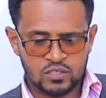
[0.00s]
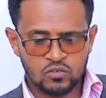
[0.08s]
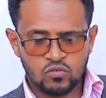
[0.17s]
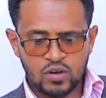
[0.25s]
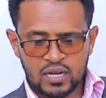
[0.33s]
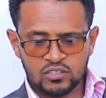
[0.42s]

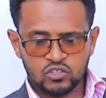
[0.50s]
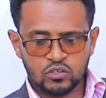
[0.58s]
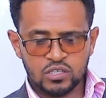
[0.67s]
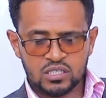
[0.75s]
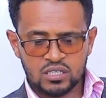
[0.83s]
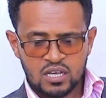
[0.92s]
You can
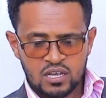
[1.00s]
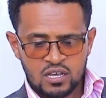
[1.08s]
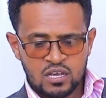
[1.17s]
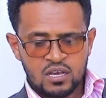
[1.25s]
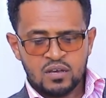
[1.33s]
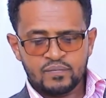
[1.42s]
choose
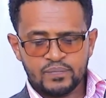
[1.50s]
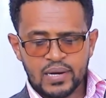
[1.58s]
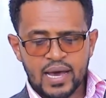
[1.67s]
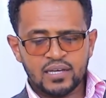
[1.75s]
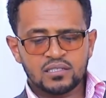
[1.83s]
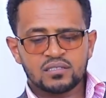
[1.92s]

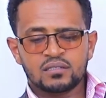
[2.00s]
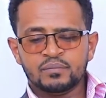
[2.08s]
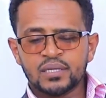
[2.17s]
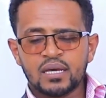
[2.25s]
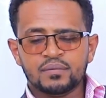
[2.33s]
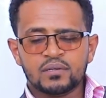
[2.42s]
polite
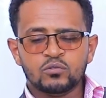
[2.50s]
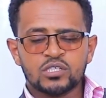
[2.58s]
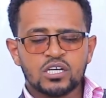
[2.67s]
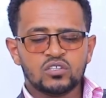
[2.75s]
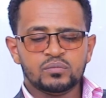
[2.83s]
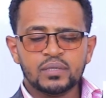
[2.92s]
behavior
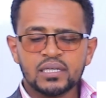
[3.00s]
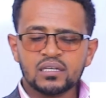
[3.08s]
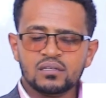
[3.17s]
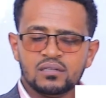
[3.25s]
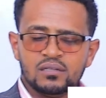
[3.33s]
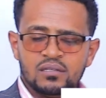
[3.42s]
without
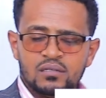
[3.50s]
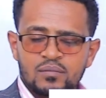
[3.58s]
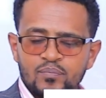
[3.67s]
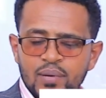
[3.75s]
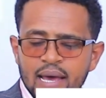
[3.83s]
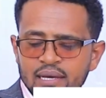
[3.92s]
being
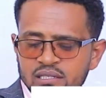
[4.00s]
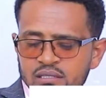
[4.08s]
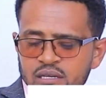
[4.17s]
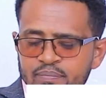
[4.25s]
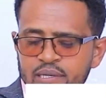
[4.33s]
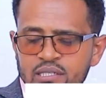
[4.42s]
polite
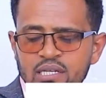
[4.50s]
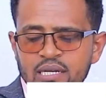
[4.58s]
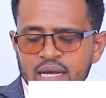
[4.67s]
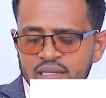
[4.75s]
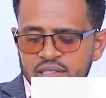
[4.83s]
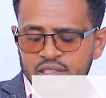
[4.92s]

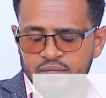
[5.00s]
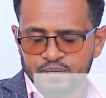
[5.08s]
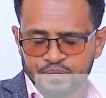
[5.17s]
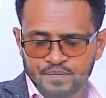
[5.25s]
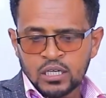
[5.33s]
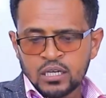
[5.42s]
personality.
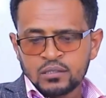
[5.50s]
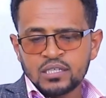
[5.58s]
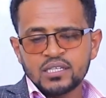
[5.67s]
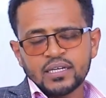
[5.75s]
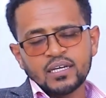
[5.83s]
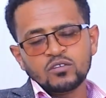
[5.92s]
The
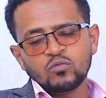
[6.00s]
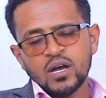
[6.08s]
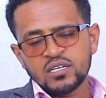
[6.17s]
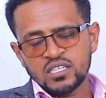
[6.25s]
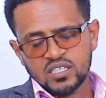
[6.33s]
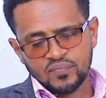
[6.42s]
second
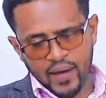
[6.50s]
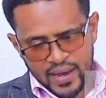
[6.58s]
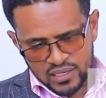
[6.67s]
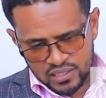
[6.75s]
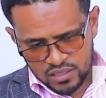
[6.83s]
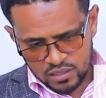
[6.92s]
one is
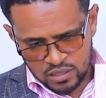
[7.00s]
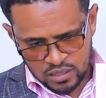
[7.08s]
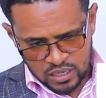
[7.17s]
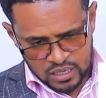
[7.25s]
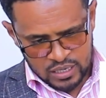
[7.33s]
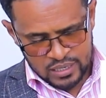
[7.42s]
fight,
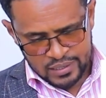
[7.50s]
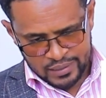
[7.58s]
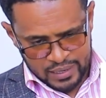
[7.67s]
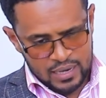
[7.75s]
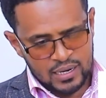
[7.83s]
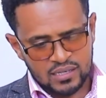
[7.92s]

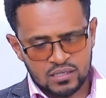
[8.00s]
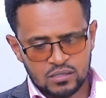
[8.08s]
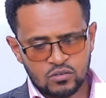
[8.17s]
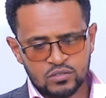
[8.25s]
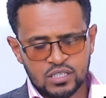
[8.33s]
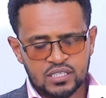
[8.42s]

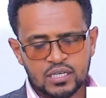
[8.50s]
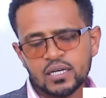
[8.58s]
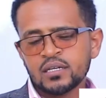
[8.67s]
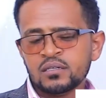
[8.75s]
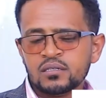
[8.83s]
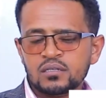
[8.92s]
the
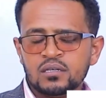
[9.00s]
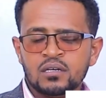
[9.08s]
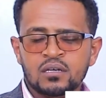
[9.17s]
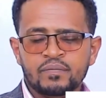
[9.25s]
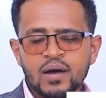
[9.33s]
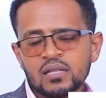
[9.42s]
second
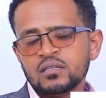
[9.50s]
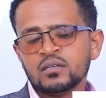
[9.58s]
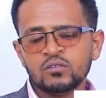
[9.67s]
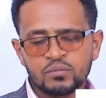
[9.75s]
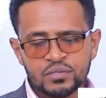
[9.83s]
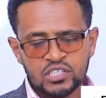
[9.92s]

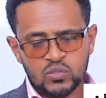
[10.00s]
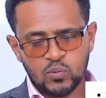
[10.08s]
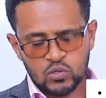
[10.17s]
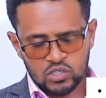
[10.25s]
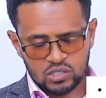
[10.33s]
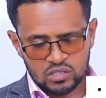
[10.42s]
pattern of
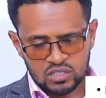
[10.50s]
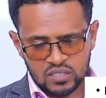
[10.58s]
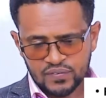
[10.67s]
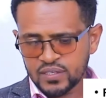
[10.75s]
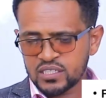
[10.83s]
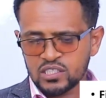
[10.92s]
response. The
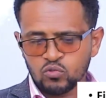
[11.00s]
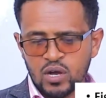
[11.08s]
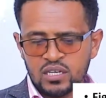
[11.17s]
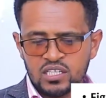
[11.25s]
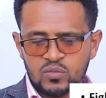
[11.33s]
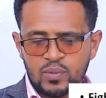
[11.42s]
first
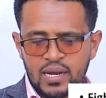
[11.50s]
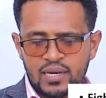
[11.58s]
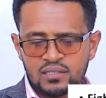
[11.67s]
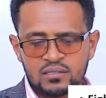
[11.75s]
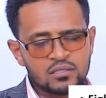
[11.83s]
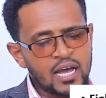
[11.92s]
one is
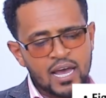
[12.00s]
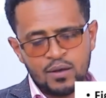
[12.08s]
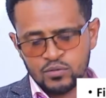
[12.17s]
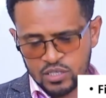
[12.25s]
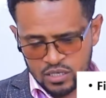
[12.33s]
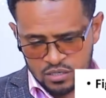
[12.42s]
polite, I
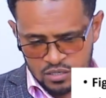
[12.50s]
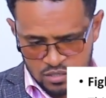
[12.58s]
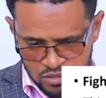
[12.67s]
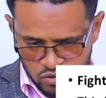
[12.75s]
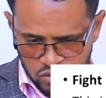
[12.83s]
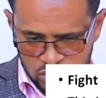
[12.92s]
have said
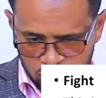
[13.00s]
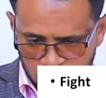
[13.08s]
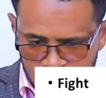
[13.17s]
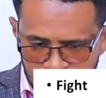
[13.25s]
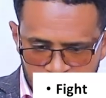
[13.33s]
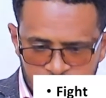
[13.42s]
or
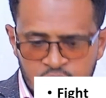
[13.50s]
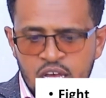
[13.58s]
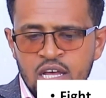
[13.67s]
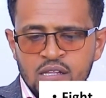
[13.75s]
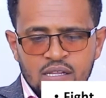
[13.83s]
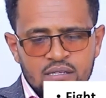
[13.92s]
told you.
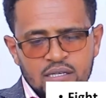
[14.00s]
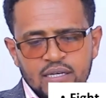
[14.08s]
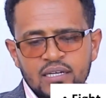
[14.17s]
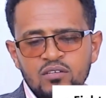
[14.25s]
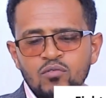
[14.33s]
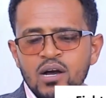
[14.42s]
The
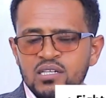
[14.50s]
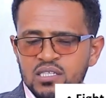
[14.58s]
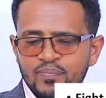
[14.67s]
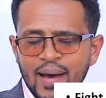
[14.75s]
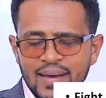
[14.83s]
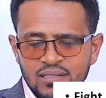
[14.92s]
second one is
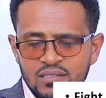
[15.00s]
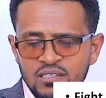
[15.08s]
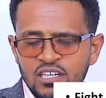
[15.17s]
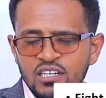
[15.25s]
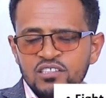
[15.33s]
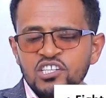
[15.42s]
fight.
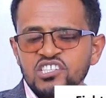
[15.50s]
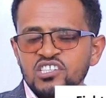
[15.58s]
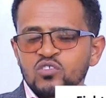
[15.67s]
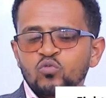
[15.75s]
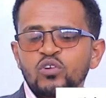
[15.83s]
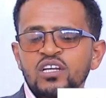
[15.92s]
This
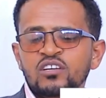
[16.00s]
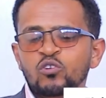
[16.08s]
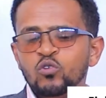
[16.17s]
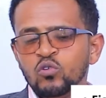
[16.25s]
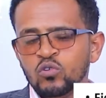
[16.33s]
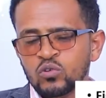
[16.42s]
is
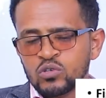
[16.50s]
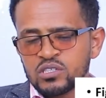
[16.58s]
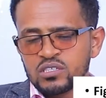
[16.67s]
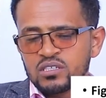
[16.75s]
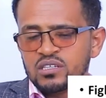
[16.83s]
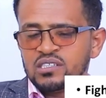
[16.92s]

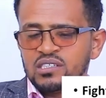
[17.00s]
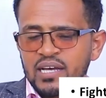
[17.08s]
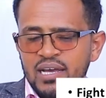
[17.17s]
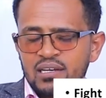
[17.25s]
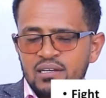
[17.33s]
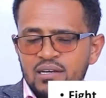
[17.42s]
win-lose
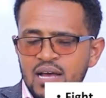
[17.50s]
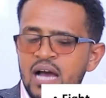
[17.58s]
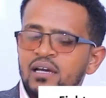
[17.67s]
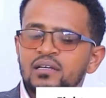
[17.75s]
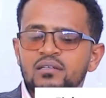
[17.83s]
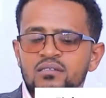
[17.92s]
style.
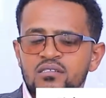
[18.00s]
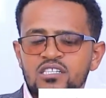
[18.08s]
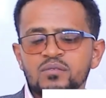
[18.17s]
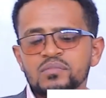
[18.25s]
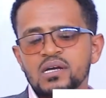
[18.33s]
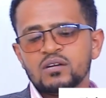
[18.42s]
Again,
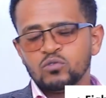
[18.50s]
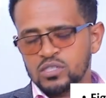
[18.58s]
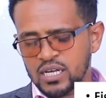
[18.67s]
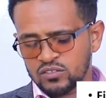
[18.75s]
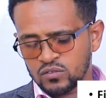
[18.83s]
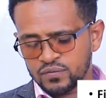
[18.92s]
similar with
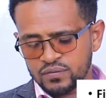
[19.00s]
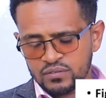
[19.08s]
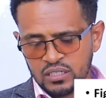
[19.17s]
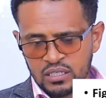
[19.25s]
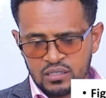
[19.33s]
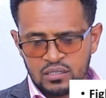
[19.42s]
that of
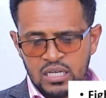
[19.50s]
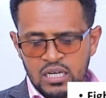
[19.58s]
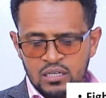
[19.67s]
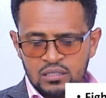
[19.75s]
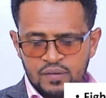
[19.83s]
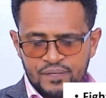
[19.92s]

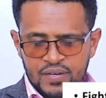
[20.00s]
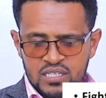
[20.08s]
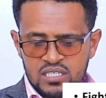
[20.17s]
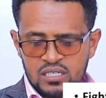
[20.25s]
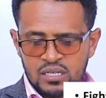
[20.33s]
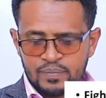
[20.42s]
the
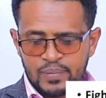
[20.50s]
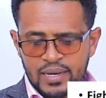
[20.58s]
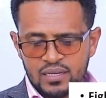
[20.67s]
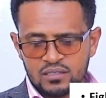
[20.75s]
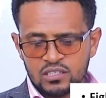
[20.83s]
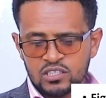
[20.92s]
first
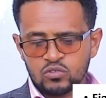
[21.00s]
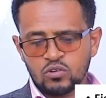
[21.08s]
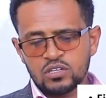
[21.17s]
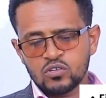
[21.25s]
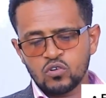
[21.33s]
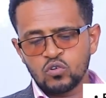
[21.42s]
polite. It's
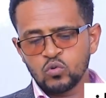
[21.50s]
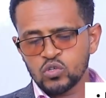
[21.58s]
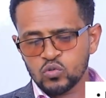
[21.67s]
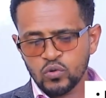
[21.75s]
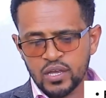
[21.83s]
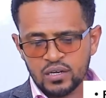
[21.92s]
also
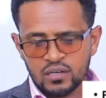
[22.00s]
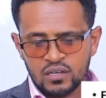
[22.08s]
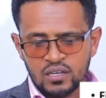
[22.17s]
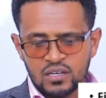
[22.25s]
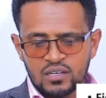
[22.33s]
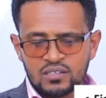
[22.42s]

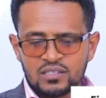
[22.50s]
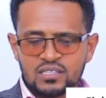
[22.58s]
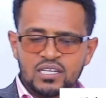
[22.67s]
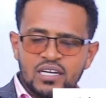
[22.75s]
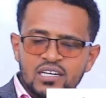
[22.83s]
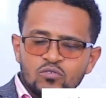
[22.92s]
lose-win. The
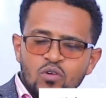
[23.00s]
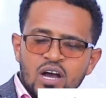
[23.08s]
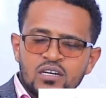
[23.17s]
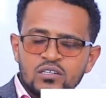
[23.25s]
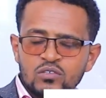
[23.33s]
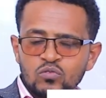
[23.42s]
second
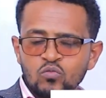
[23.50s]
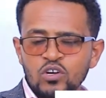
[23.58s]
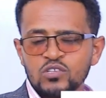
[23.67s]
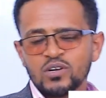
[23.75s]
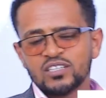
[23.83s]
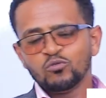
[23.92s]
one
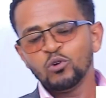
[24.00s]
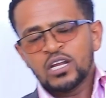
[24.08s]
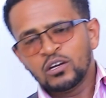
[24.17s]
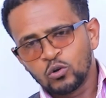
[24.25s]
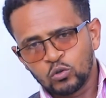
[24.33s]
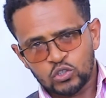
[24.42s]
was what?
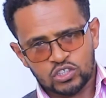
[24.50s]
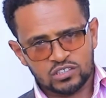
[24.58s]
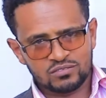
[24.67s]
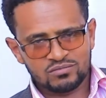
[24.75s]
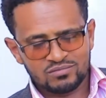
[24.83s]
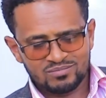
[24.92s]

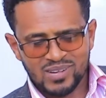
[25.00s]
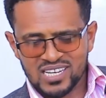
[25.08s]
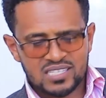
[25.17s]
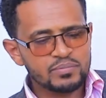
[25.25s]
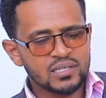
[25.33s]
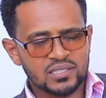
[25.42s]
Win-lose,
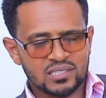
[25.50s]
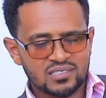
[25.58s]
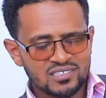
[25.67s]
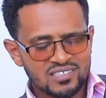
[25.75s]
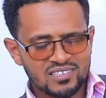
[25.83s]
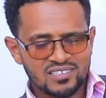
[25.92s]
vice
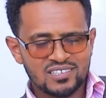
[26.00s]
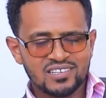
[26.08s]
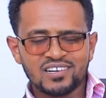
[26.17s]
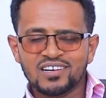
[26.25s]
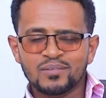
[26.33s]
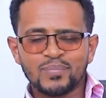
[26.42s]
versa.
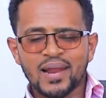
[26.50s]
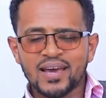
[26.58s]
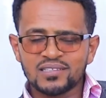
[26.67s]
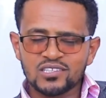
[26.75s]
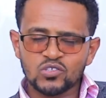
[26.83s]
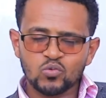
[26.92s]

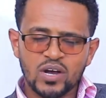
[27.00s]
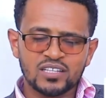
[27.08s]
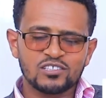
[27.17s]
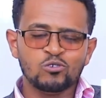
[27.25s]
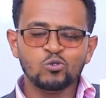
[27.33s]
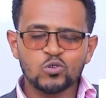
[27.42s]
Polite is
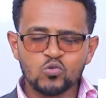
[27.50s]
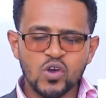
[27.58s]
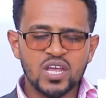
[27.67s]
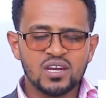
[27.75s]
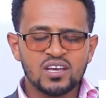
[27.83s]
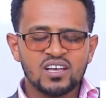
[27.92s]
what?
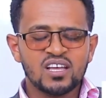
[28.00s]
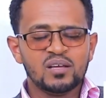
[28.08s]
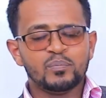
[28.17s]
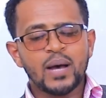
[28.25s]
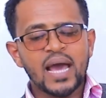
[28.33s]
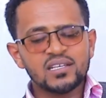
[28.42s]
Lose-win.
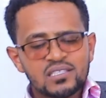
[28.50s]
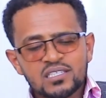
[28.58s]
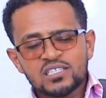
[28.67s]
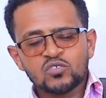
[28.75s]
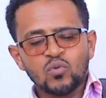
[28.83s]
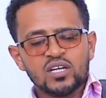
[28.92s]
Fight
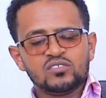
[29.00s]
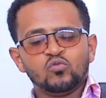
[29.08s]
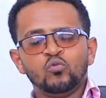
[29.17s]
is what?